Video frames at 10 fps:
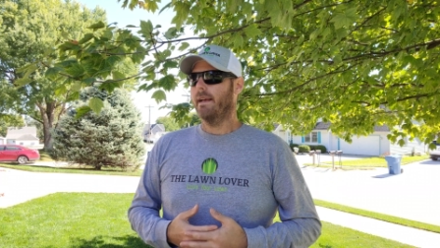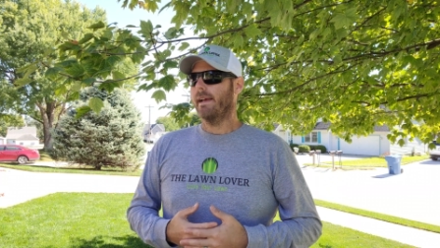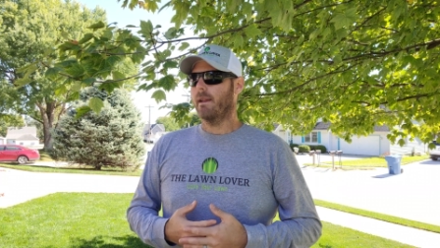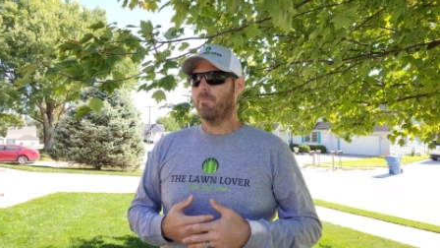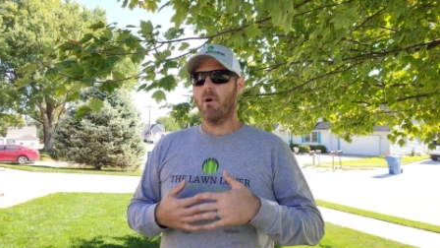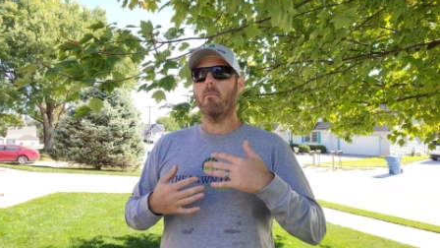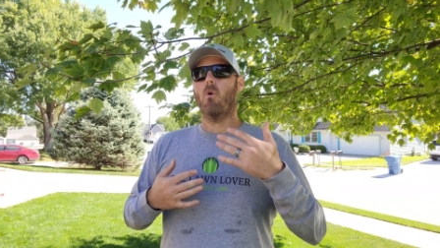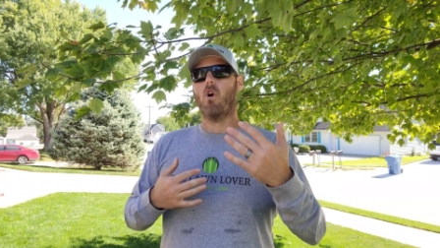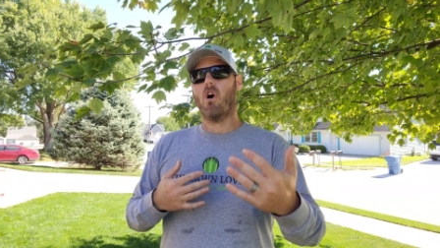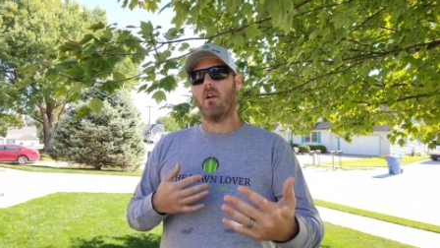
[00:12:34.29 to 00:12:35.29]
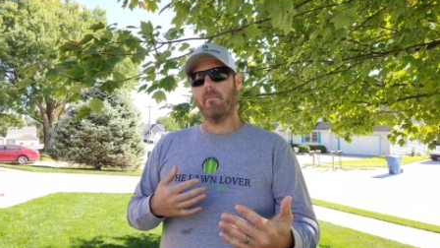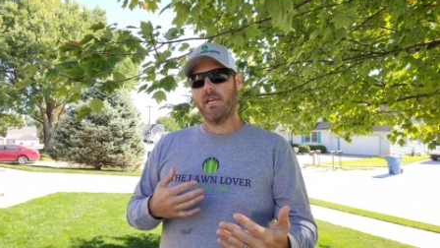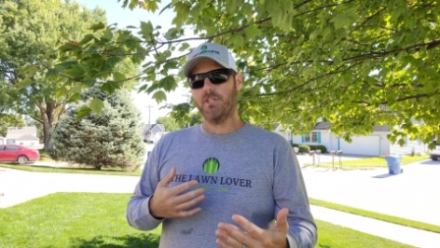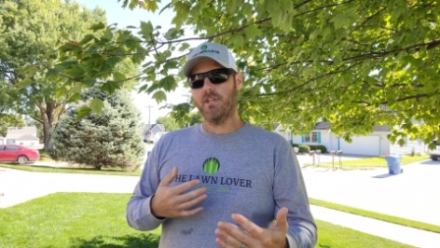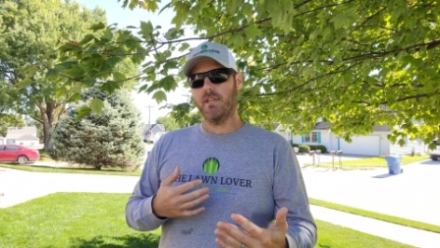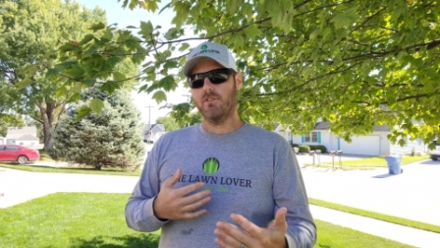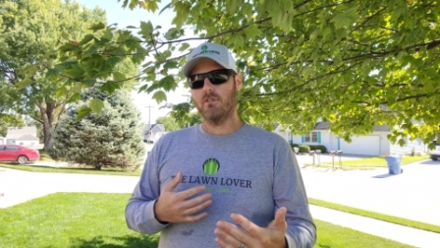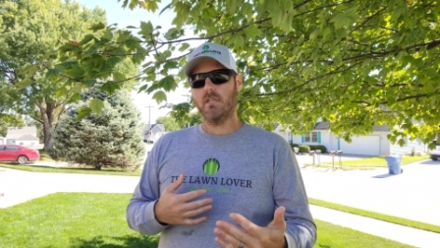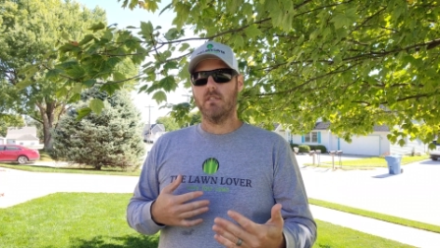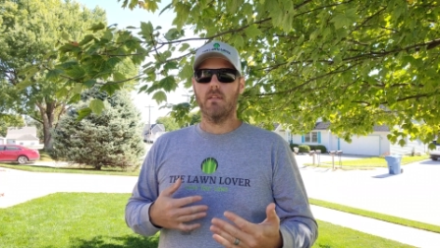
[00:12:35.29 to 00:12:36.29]
and put more automation into
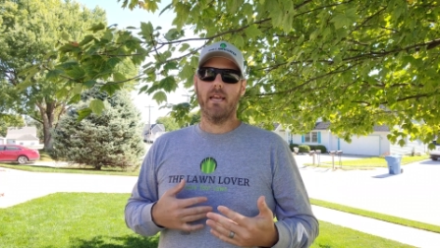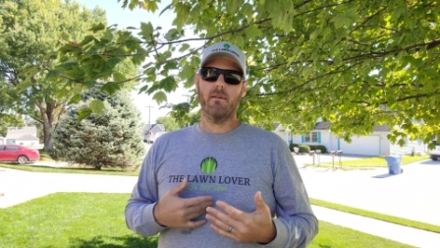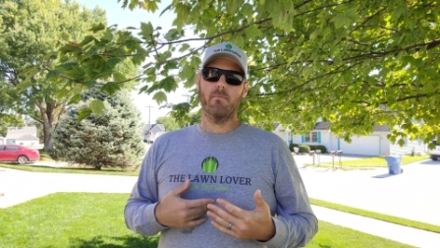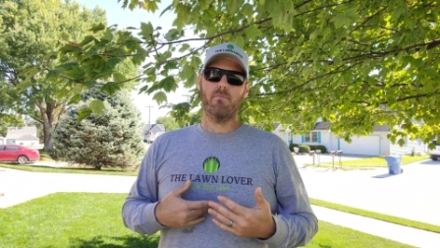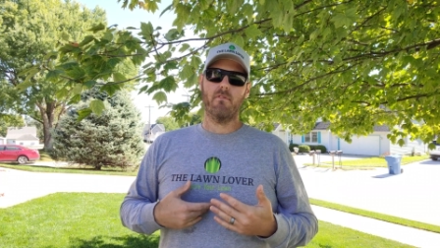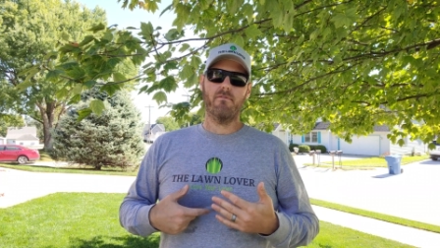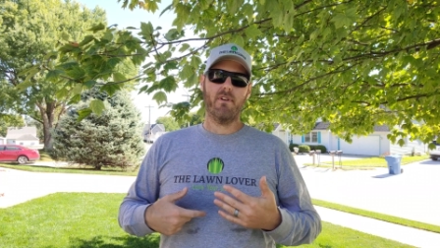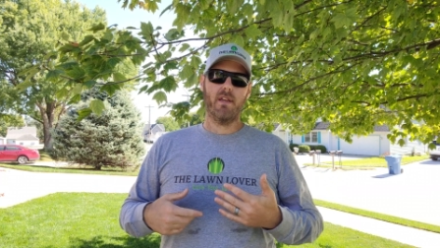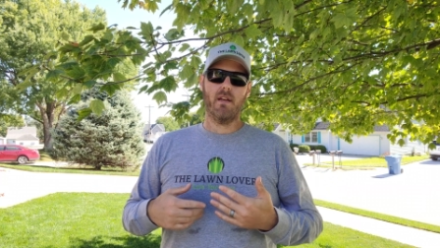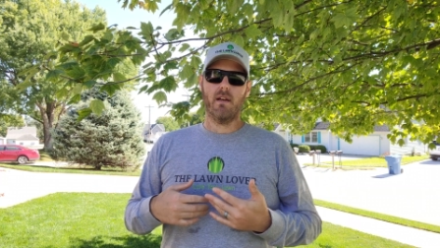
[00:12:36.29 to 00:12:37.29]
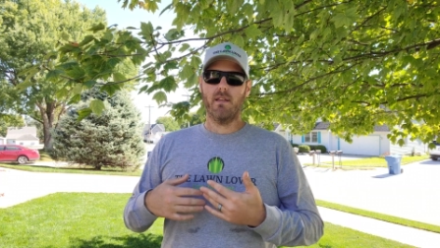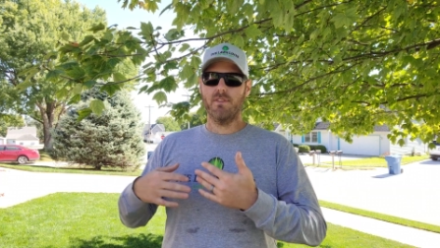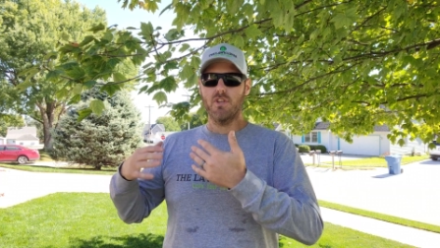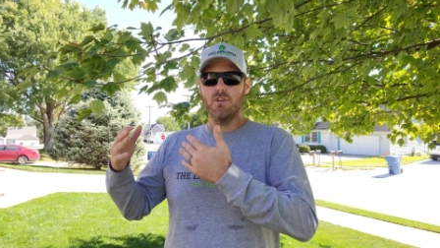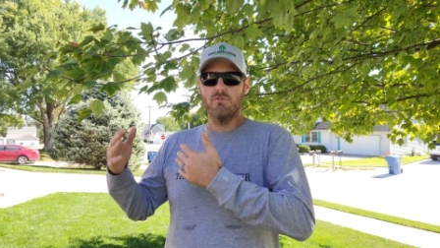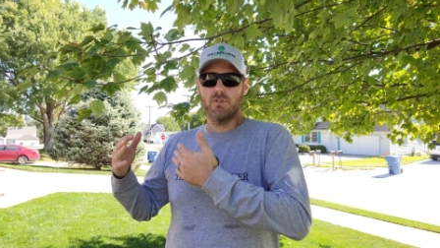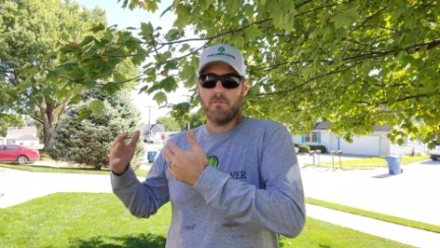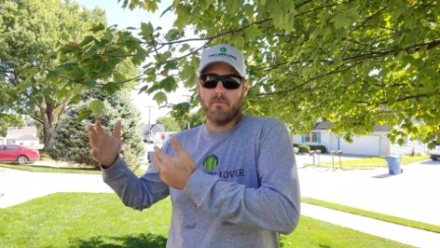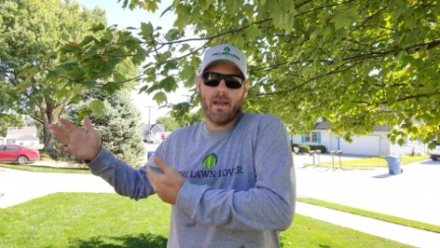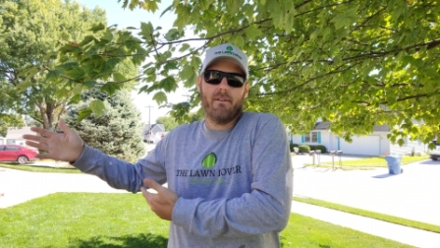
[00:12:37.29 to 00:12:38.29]
it and prevent the user
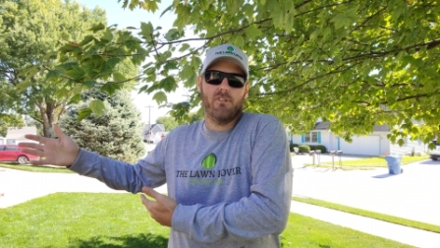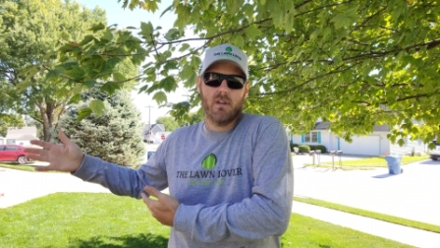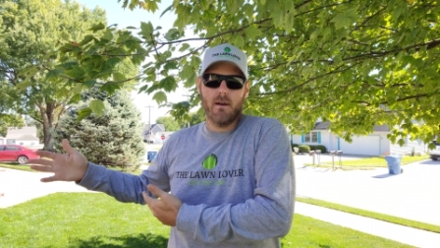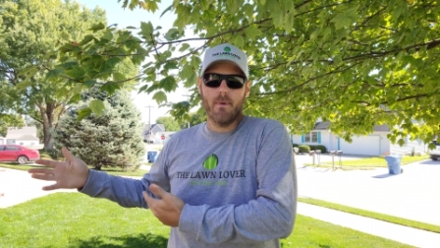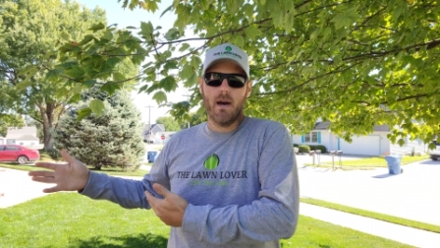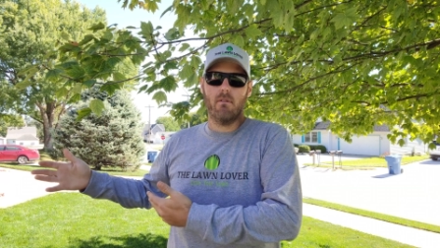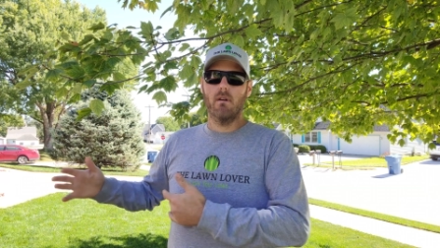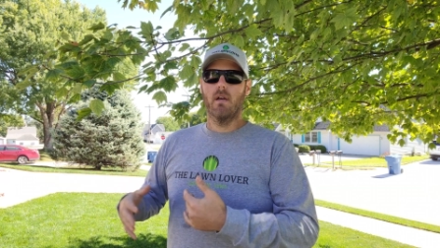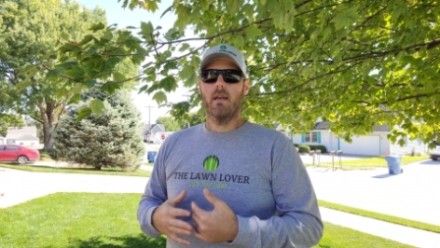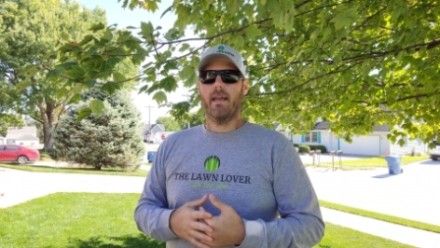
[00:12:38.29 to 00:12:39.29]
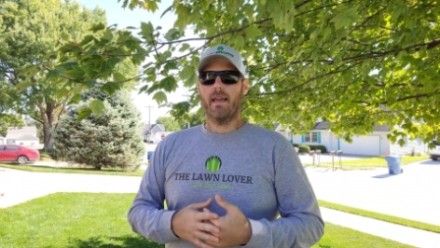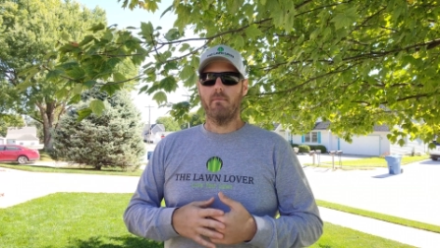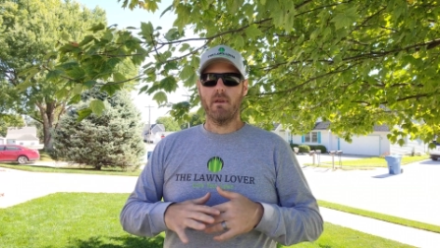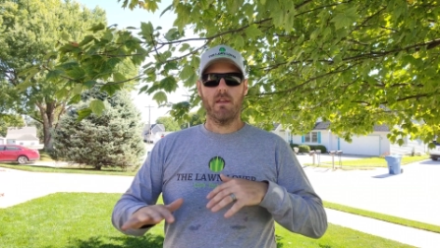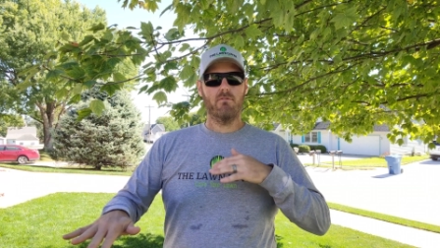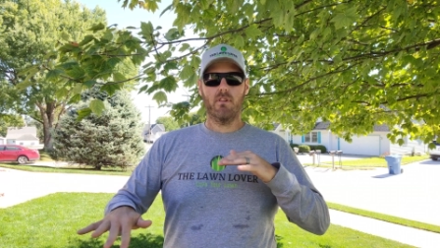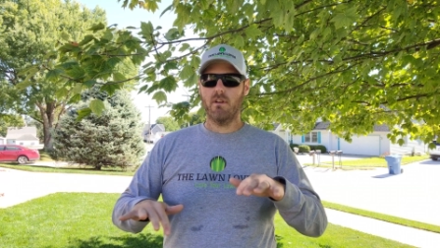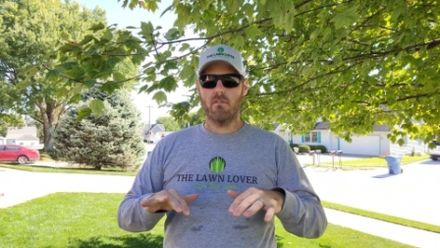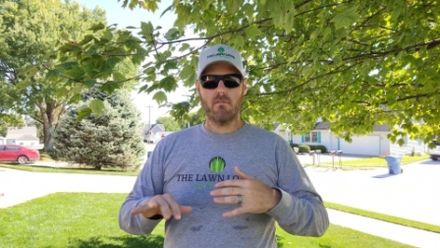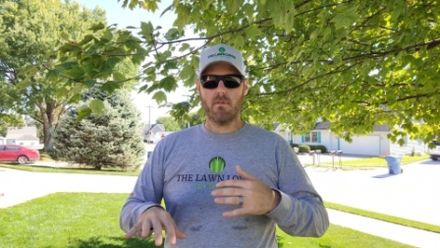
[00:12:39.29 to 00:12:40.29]
from having to come out and manually
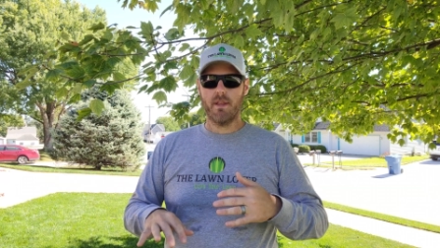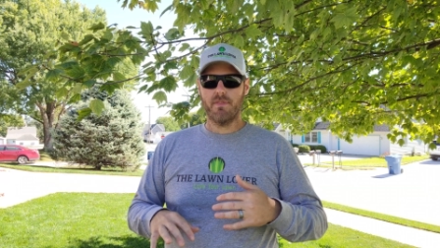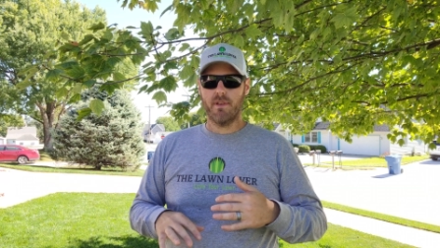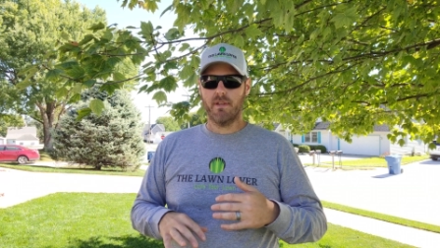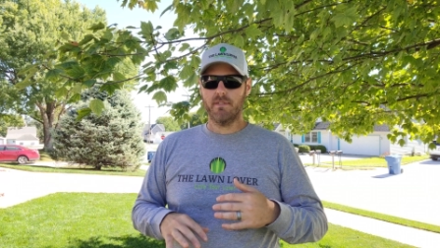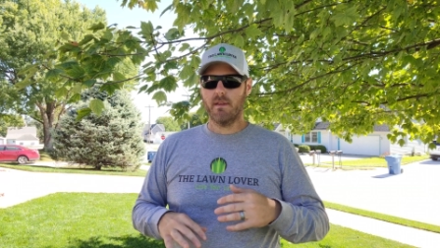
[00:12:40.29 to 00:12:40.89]
override things.